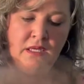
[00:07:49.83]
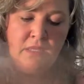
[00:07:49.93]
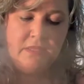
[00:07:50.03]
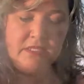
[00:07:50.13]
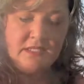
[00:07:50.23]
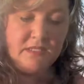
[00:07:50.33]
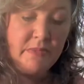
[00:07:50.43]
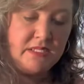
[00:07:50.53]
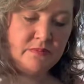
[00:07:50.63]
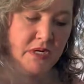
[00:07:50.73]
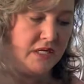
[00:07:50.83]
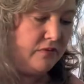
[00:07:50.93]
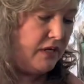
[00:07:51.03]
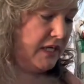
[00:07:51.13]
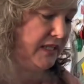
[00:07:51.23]
This is basmati
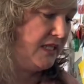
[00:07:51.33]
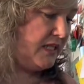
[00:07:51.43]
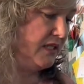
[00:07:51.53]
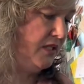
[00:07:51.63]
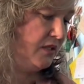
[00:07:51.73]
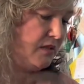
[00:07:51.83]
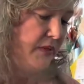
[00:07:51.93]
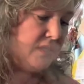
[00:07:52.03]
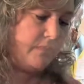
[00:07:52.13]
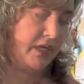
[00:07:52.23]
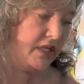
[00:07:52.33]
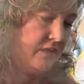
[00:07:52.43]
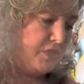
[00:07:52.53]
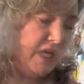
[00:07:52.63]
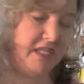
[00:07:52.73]
rice. I tend to use basmati or
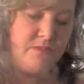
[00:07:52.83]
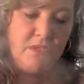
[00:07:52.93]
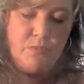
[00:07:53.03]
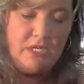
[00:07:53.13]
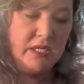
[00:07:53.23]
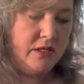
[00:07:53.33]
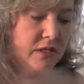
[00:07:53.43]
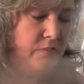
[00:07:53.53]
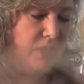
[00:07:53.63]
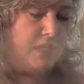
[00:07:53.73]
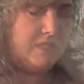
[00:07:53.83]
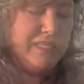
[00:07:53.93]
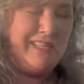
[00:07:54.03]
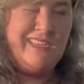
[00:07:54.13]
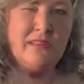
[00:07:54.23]
jasmine when I cook because I
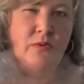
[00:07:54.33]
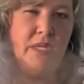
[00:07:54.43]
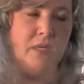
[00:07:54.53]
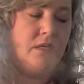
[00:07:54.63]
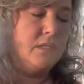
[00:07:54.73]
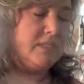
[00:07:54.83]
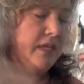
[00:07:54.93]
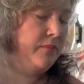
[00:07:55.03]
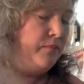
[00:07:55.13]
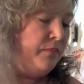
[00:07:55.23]
like the way it cooks up.